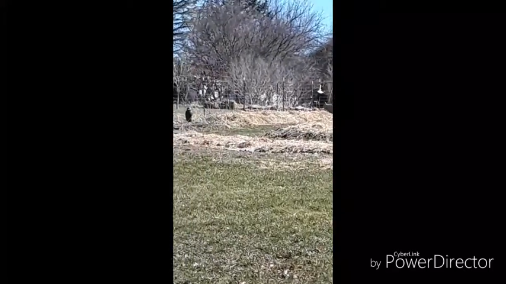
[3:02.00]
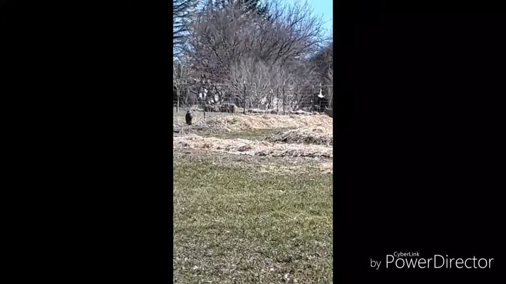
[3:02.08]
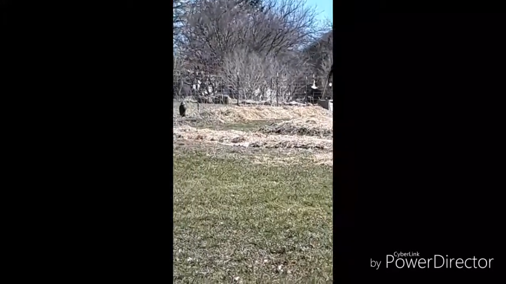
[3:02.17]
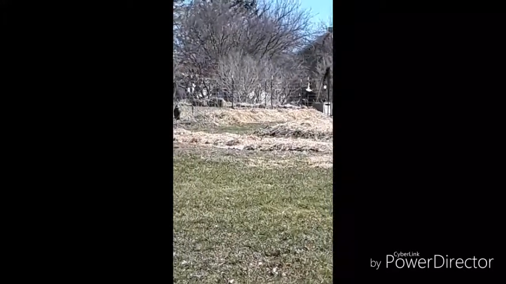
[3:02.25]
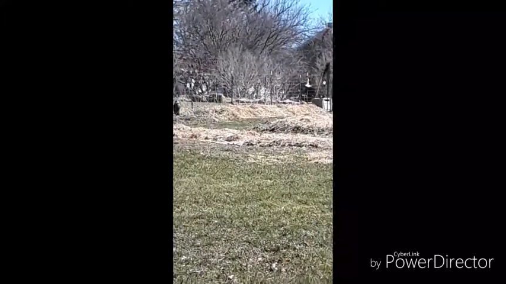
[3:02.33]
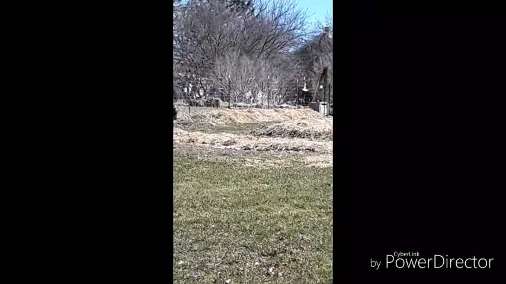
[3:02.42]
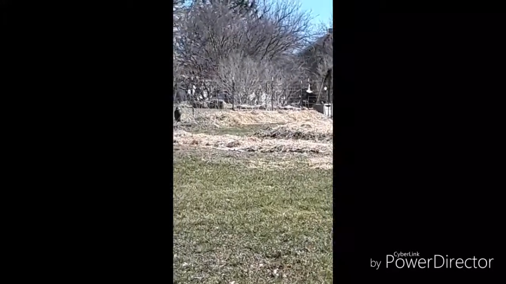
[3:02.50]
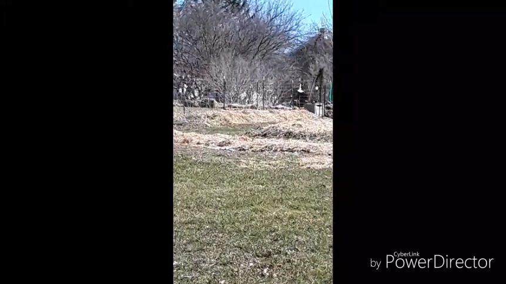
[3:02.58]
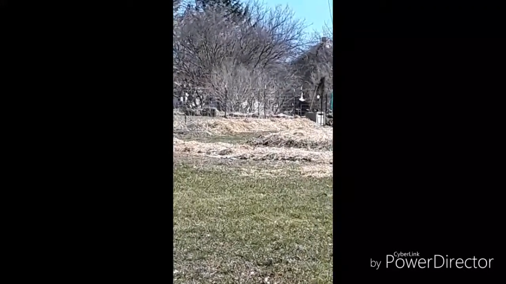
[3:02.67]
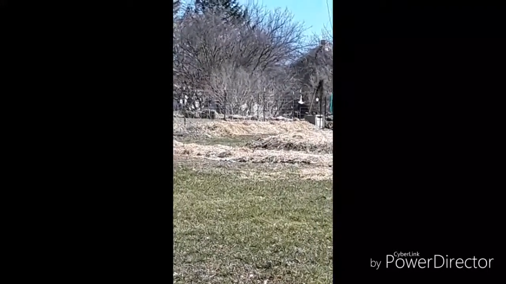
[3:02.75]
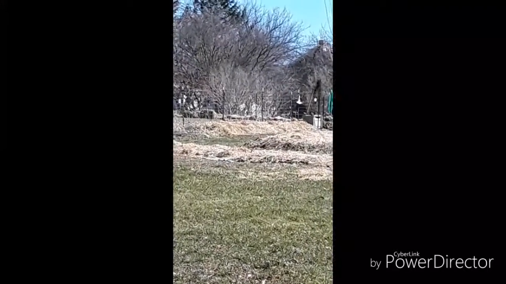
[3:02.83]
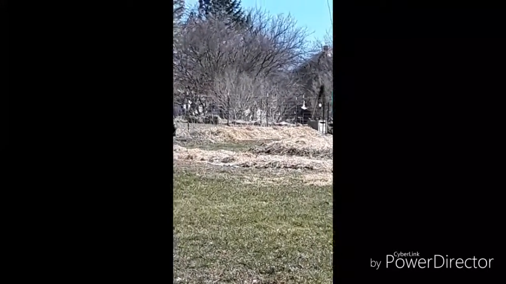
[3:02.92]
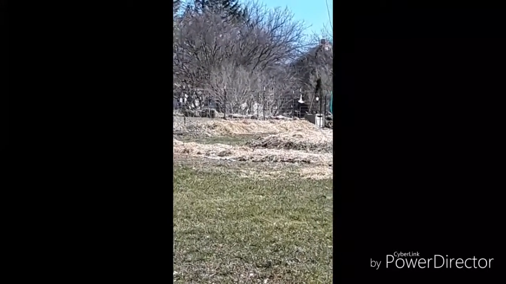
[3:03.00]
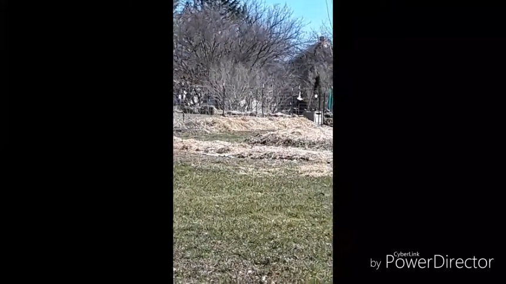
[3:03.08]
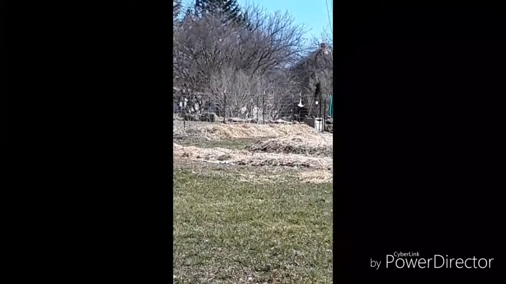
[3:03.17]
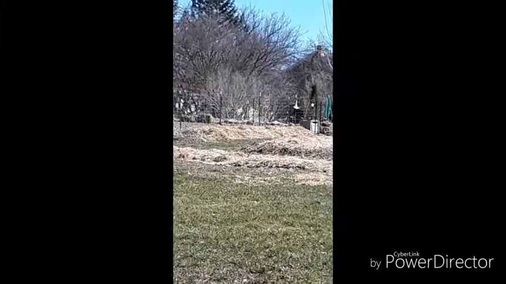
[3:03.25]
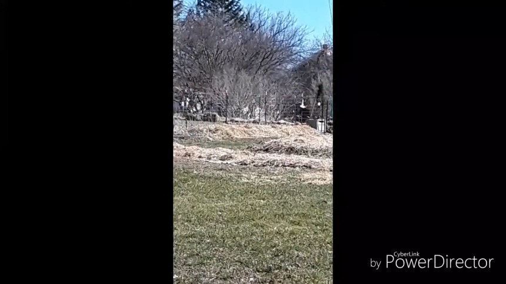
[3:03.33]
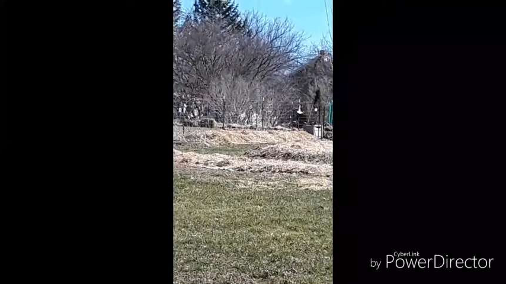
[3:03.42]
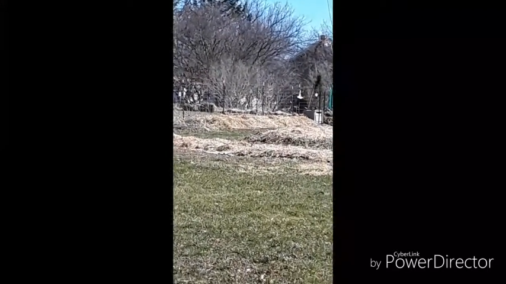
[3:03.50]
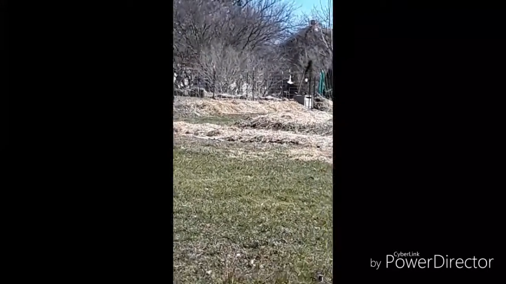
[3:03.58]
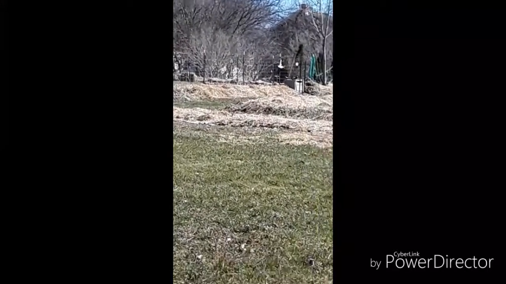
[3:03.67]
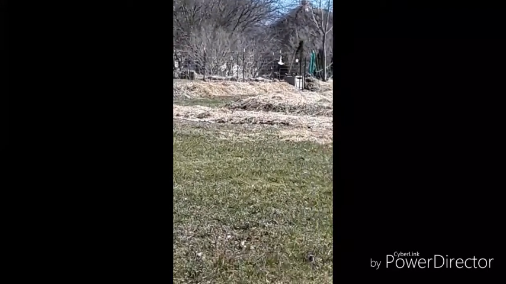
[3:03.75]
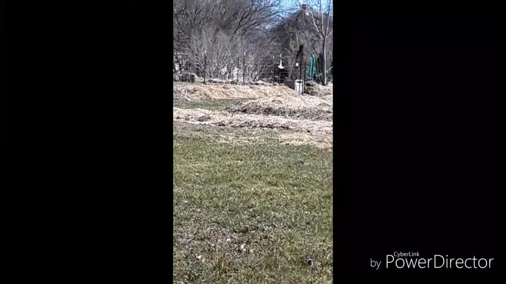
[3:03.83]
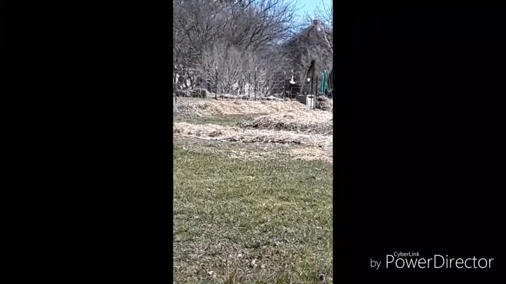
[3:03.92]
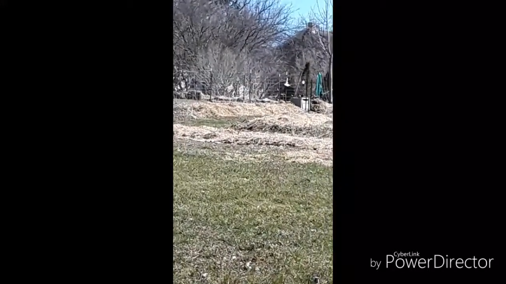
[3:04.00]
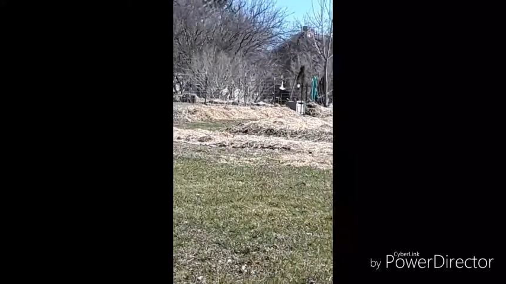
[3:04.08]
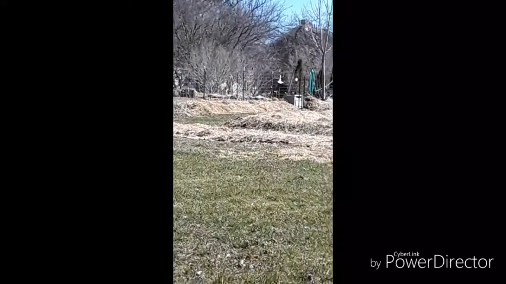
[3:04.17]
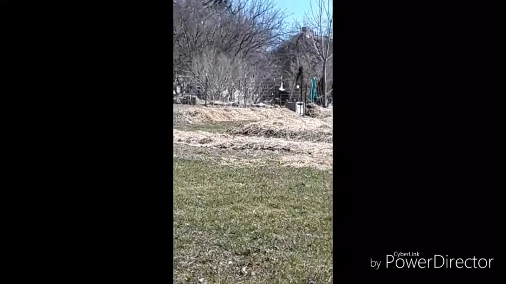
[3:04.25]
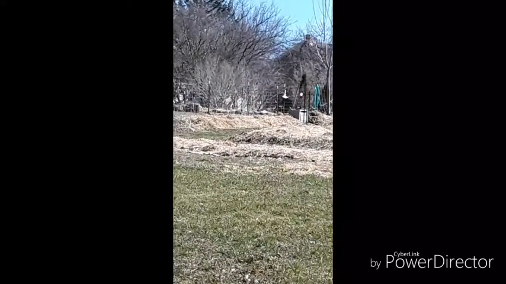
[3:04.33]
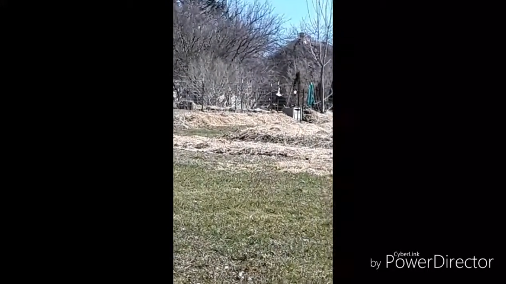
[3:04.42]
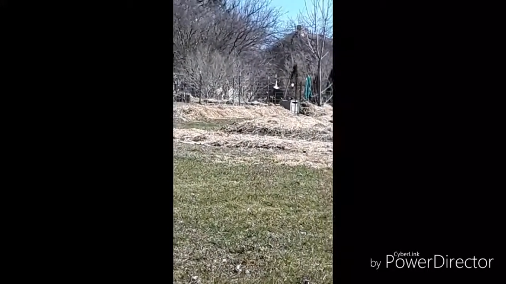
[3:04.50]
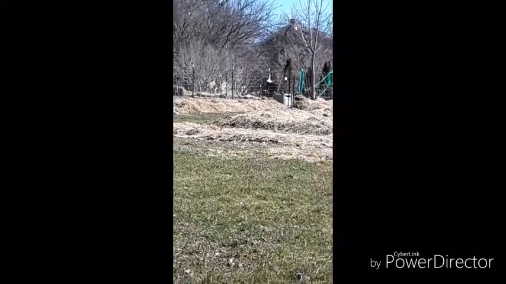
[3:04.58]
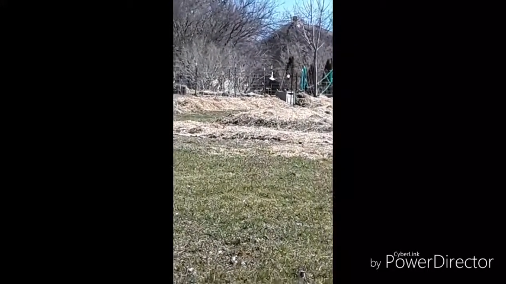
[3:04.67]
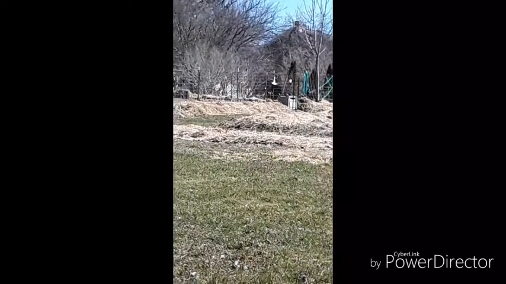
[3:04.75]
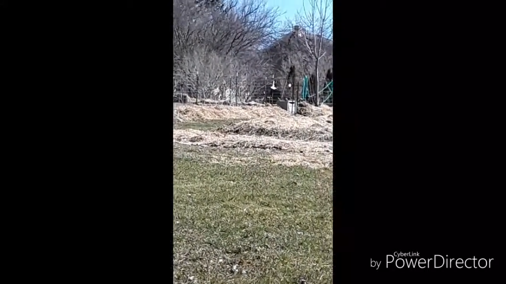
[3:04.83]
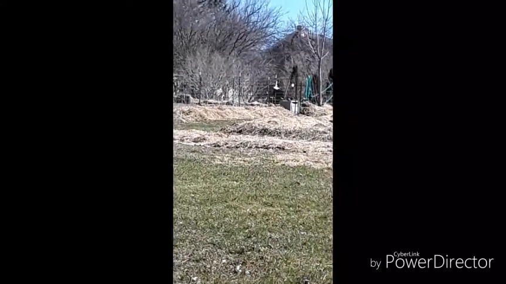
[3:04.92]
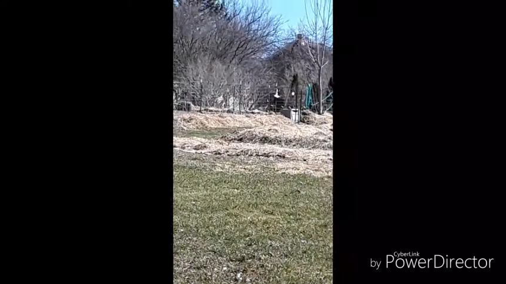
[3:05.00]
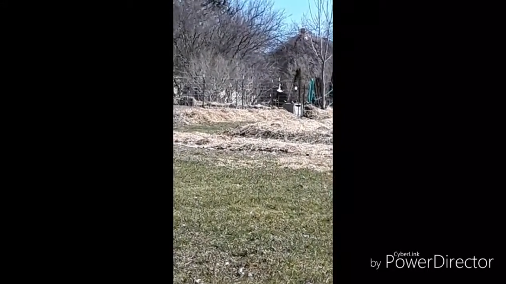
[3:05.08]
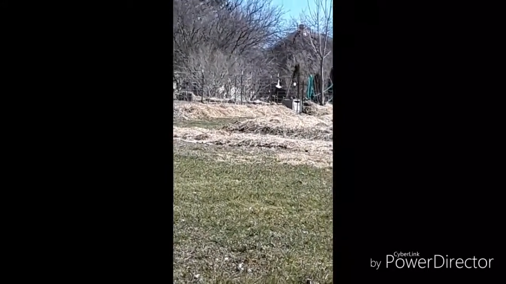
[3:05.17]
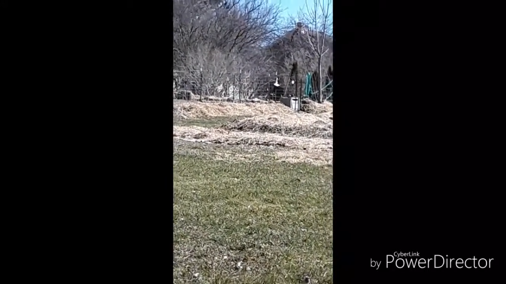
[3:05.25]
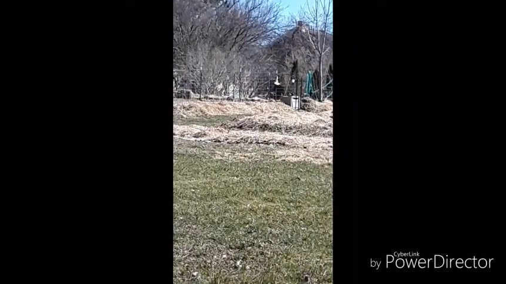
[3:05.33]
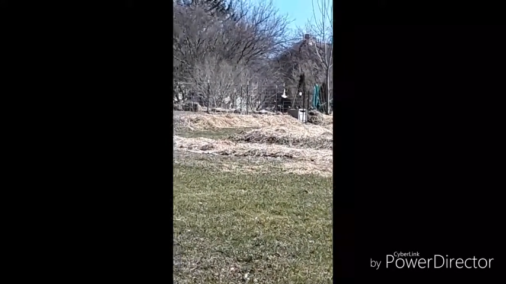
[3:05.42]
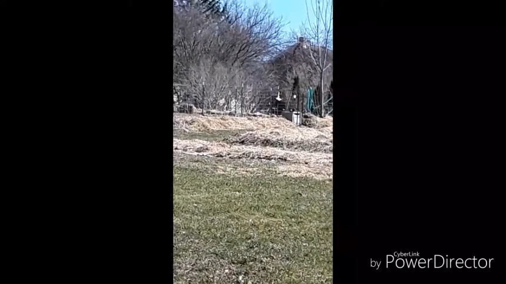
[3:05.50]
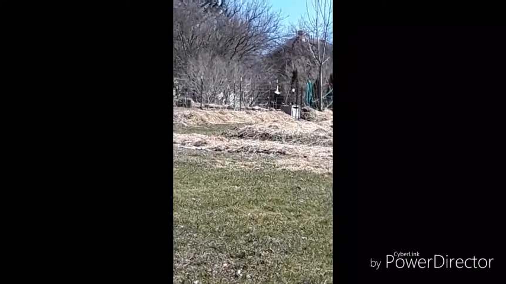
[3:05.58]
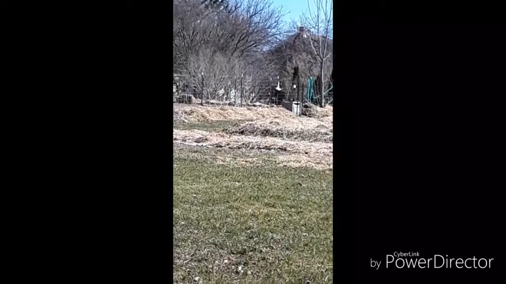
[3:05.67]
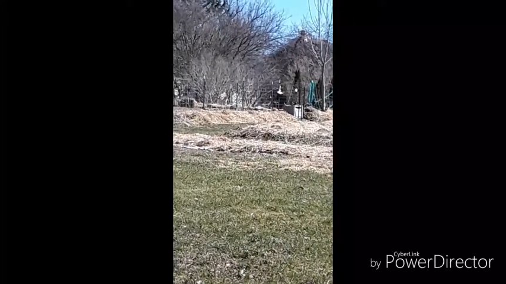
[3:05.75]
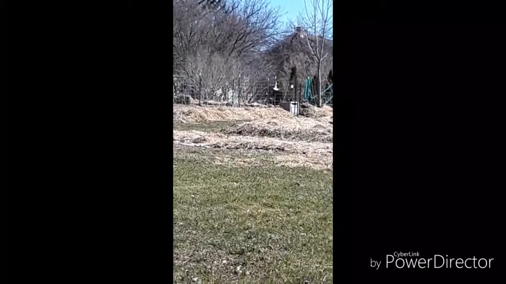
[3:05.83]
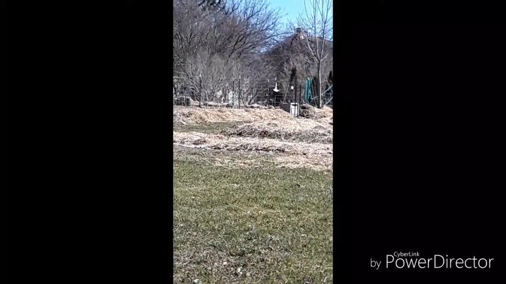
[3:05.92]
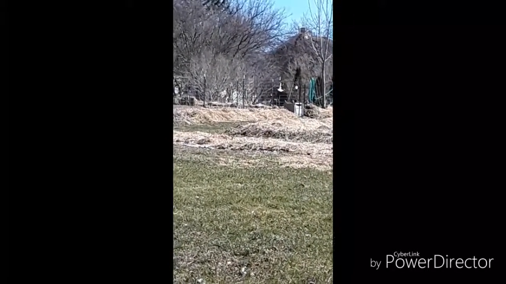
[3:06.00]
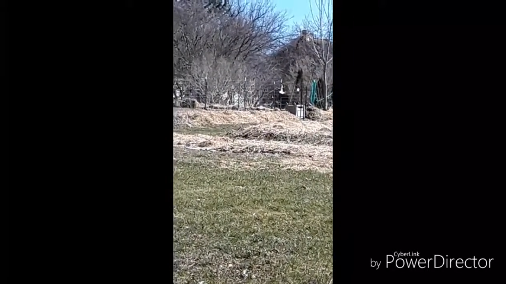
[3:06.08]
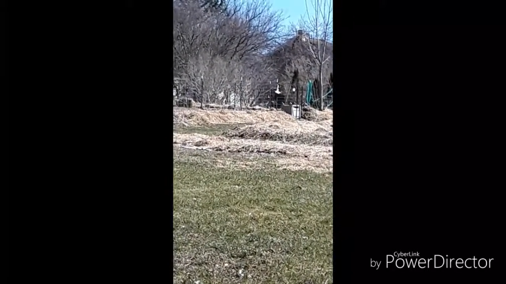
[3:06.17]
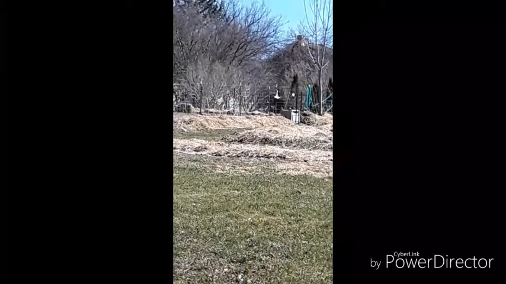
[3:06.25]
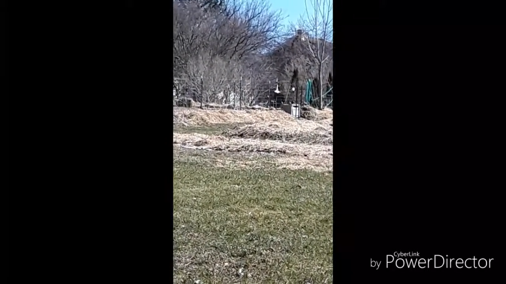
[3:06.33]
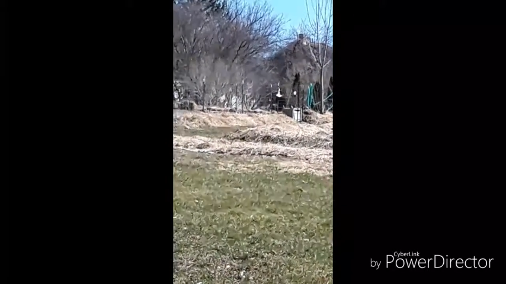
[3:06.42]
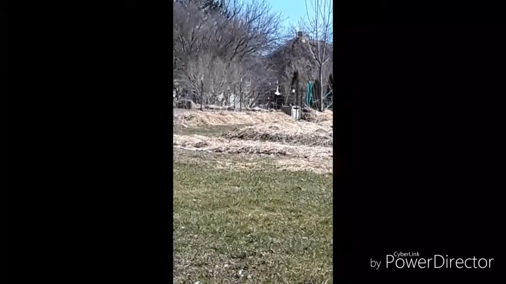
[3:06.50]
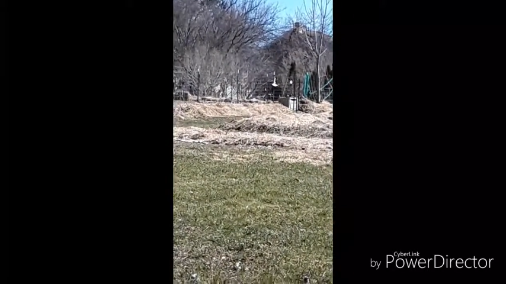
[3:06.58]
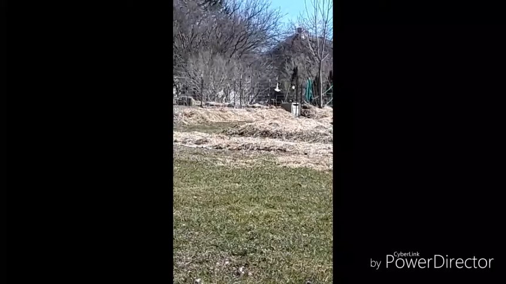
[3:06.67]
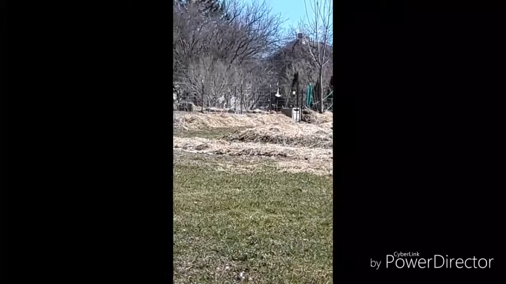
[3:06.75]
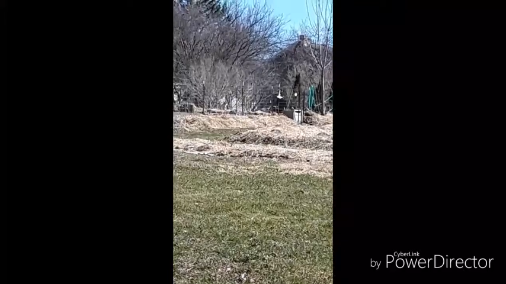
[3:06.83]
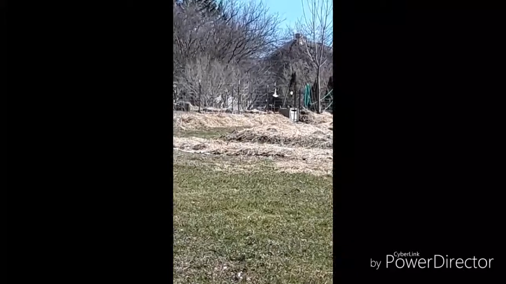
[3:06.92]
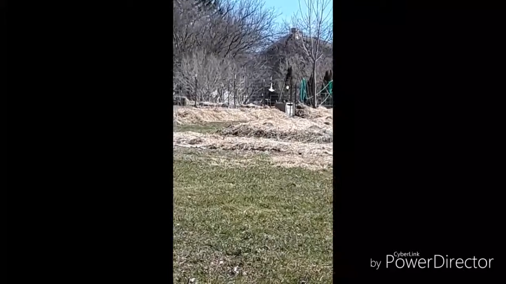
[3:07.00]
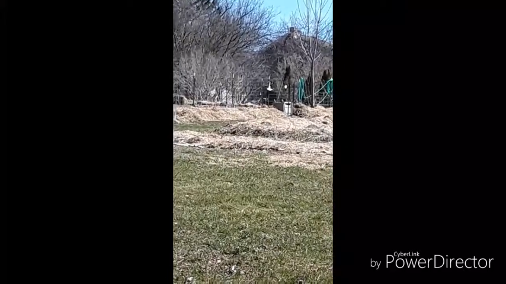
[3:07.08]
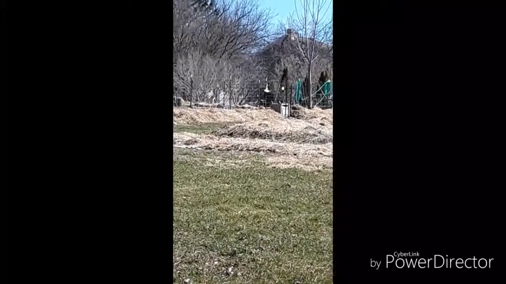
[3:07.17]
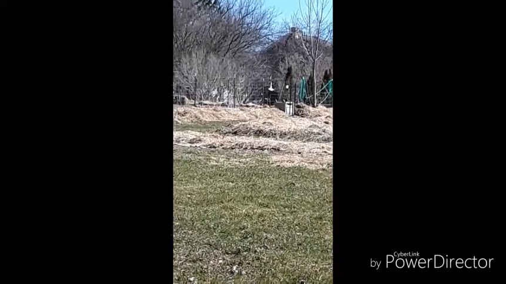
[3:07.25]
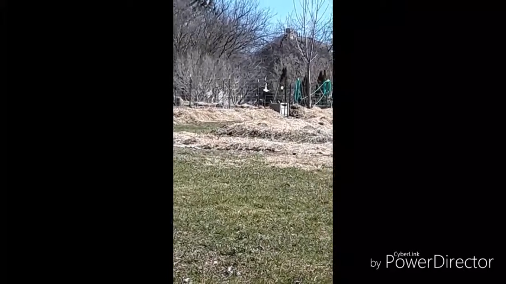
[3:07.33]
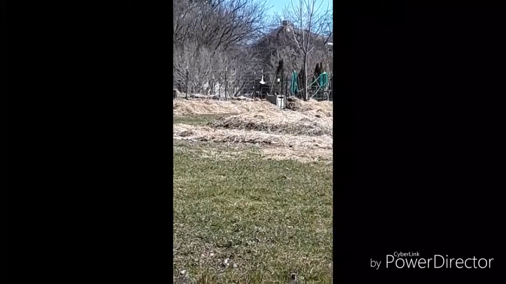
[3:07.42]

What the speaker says: [unreadable: no face in view]